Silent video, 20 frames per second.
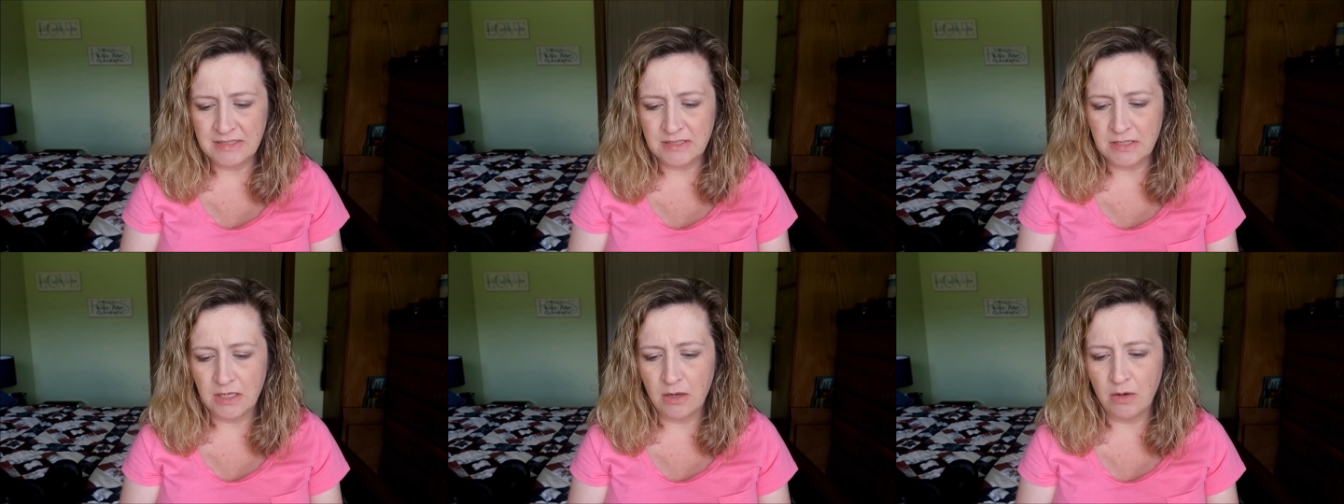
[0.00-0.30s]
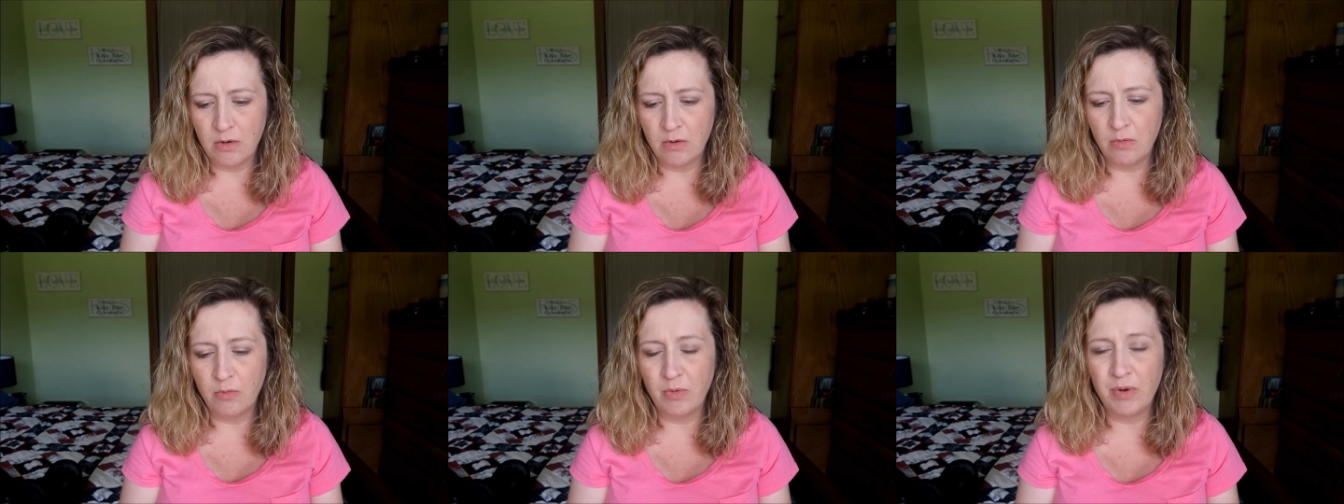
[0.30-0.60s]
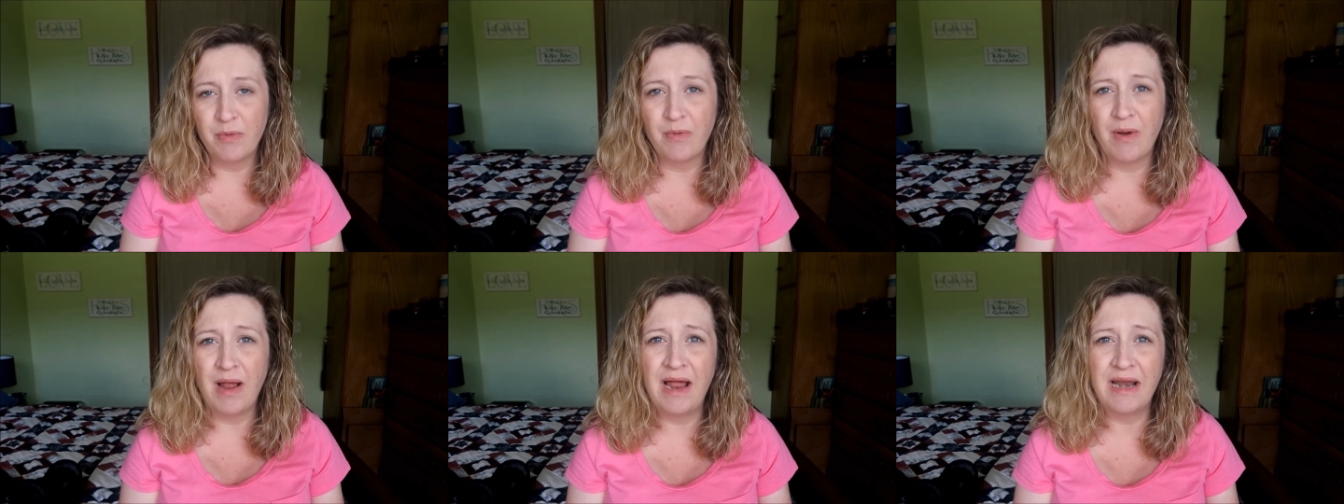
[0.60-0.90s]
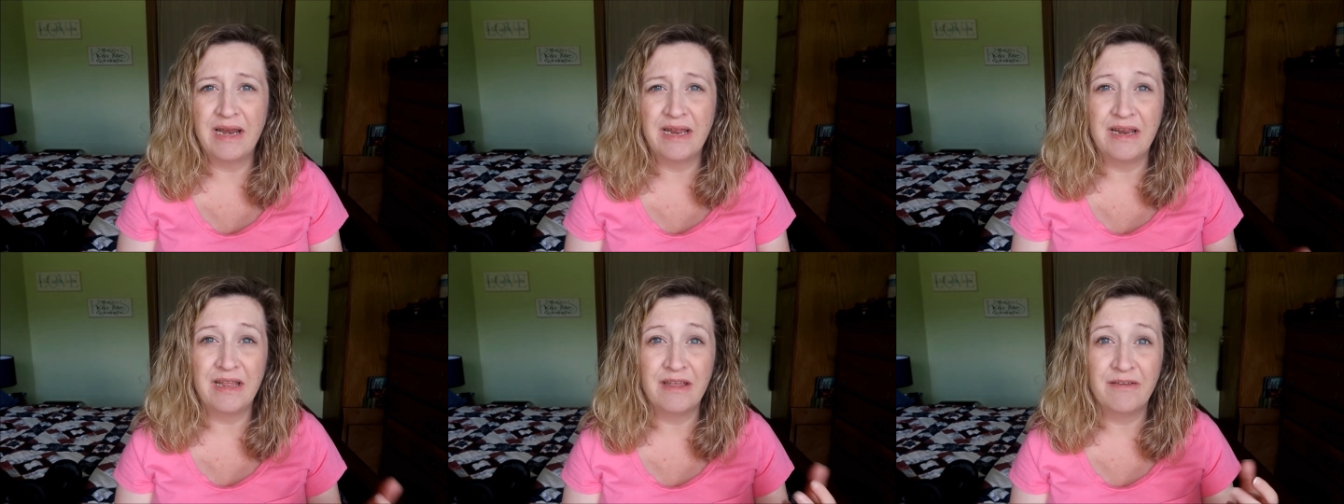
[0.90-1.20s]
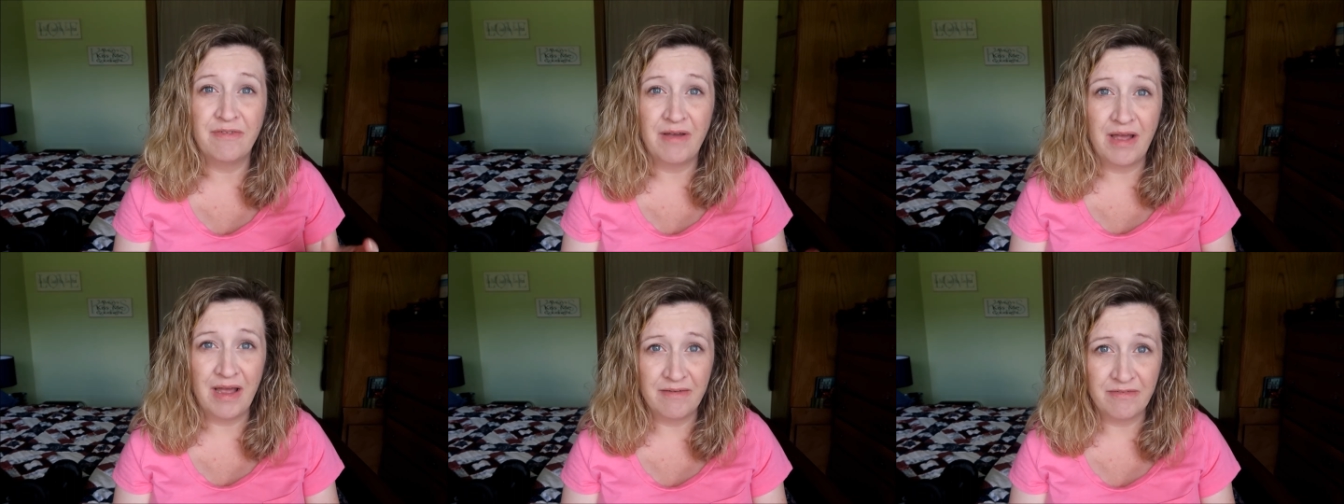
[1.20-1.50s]
so we ride it
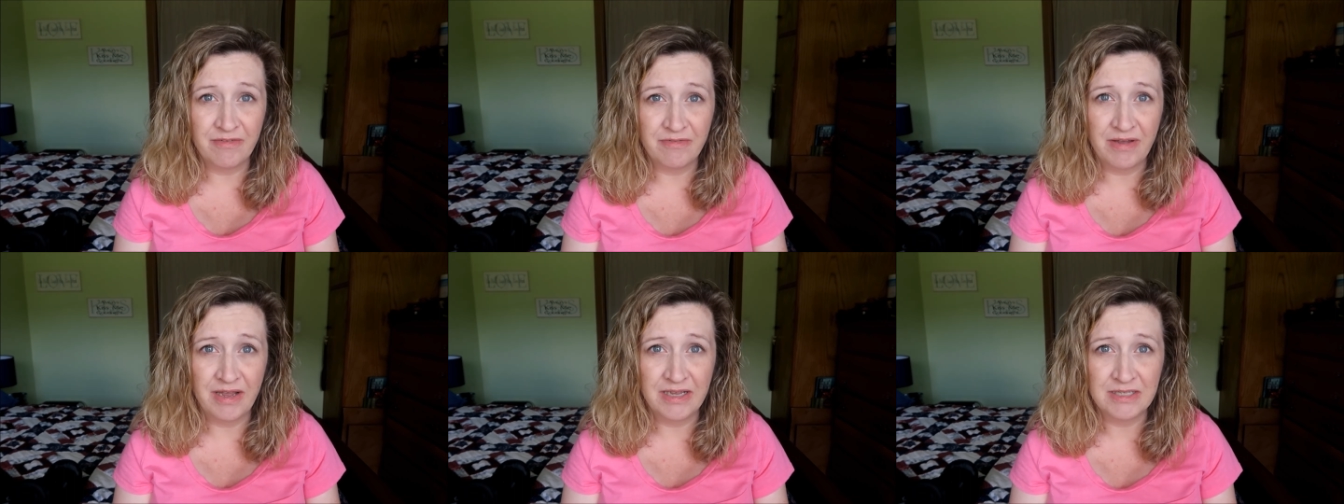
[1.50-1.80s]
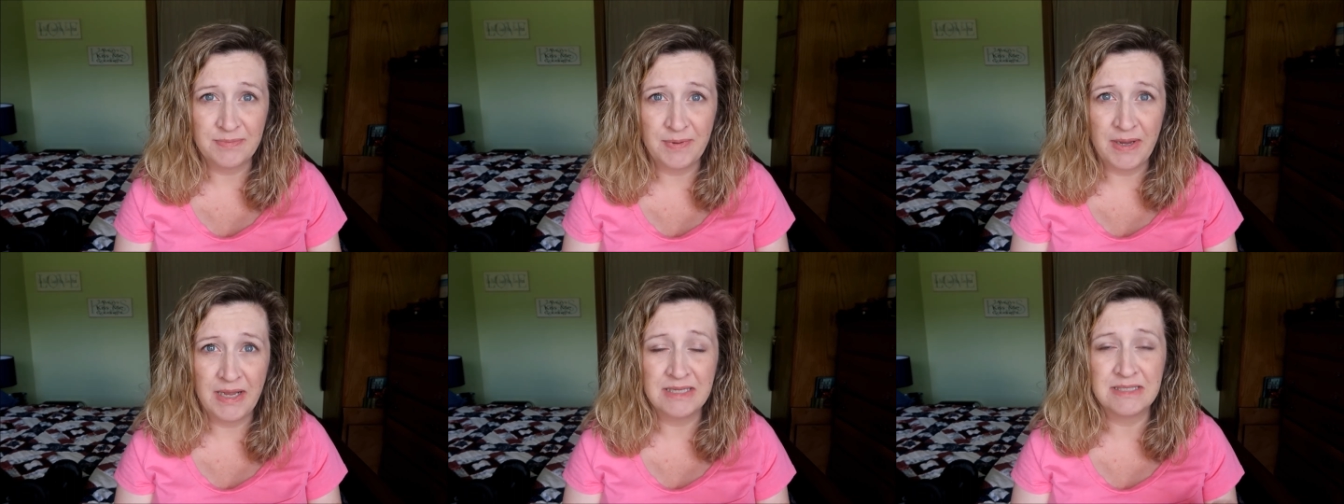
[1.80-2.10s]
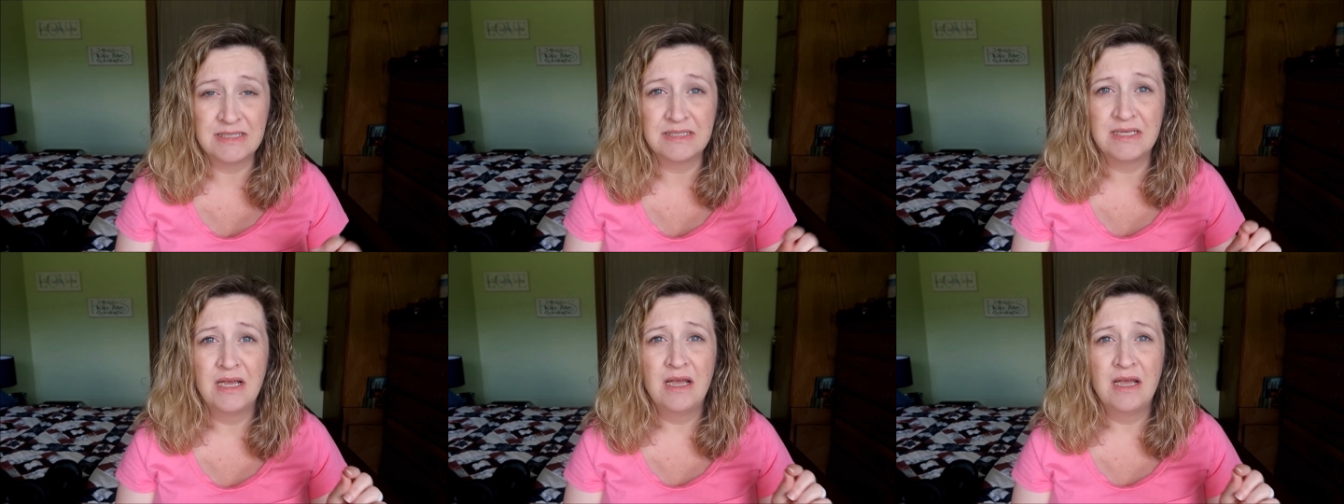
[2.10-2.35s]
if I have a fast pass.